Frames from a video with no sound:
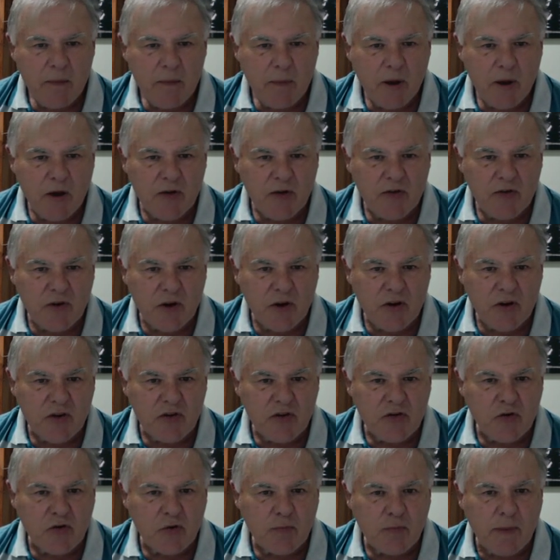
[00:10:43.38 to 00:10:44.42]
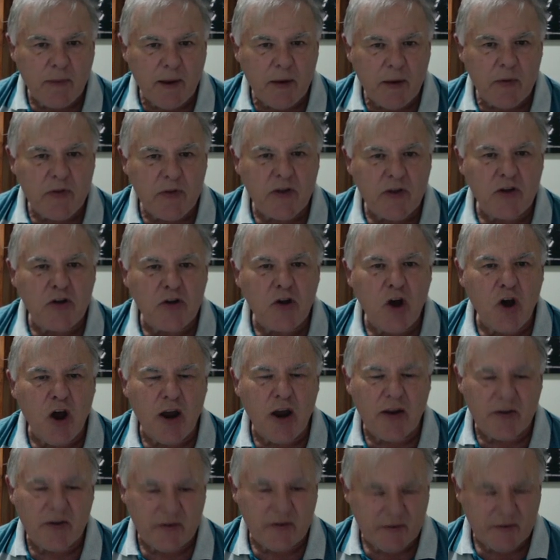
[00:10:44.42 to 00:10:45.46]
So I just took back with the
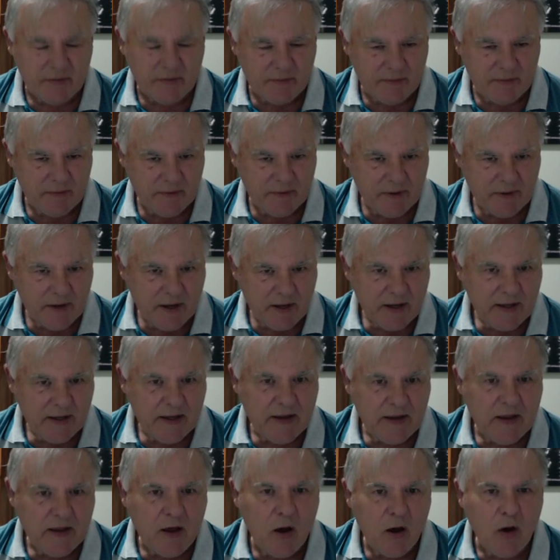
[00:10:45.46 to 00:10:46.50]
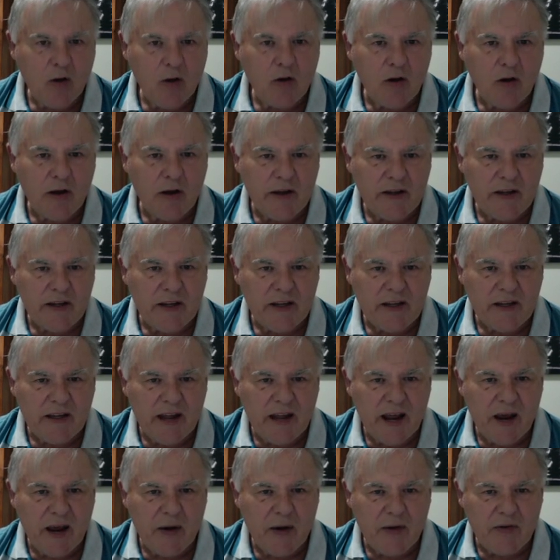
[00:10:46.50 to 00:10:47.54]
knight. Now the whole idea
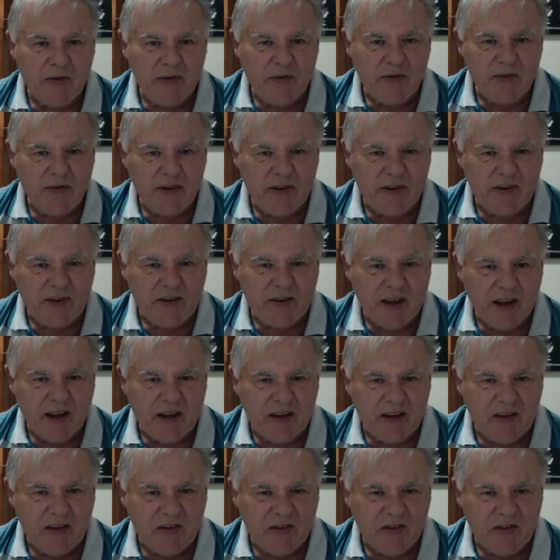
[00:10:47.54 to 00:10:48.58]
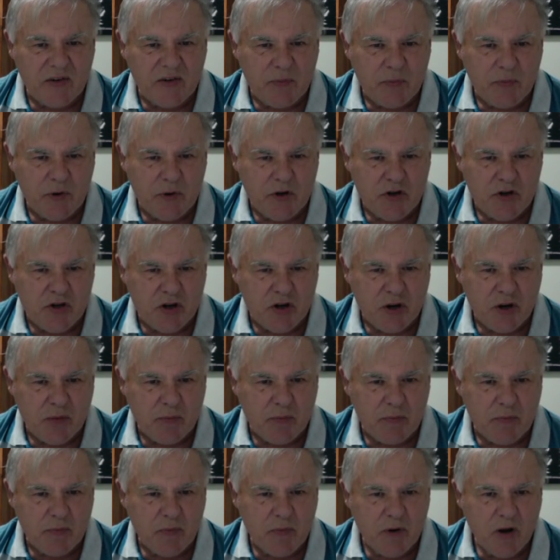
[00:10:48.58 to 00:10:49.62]
now is if he takes the bishop,
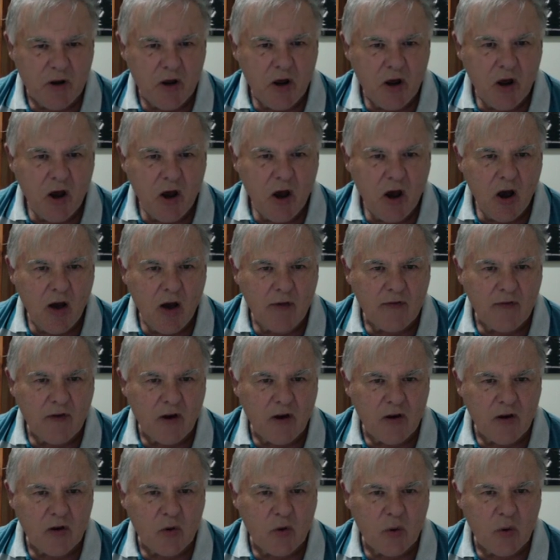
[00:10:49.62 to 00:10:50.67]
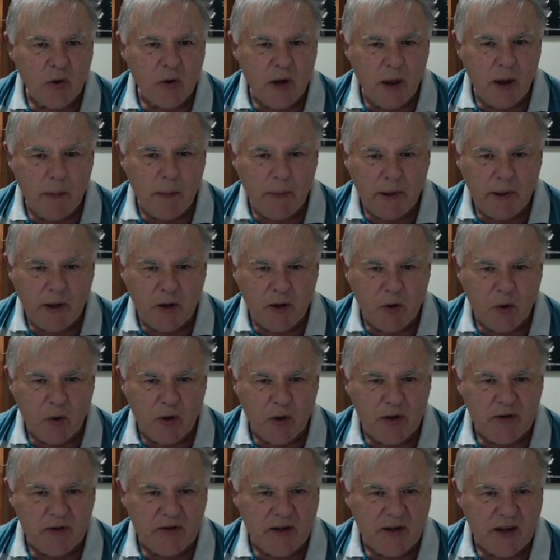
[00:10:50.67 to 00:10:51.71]
I've got a big
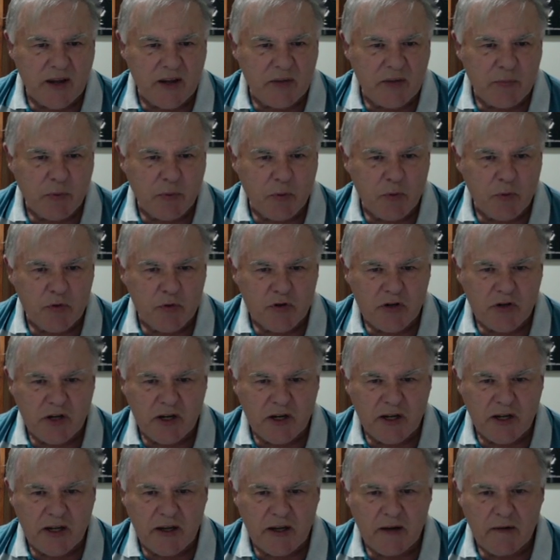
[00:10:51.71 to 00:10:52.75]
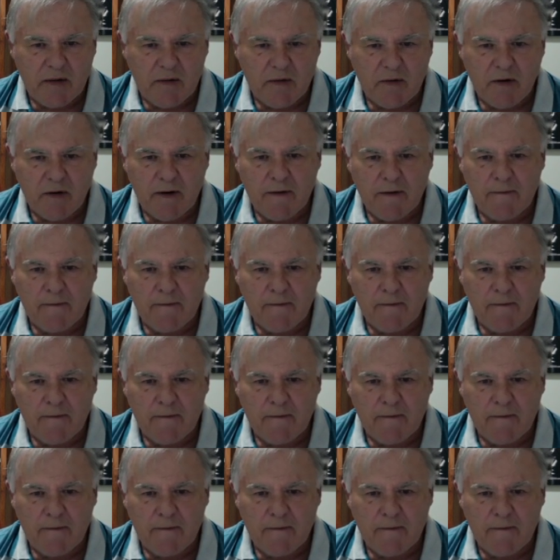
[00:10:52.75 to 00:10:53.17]
queen takes pawn check here, right?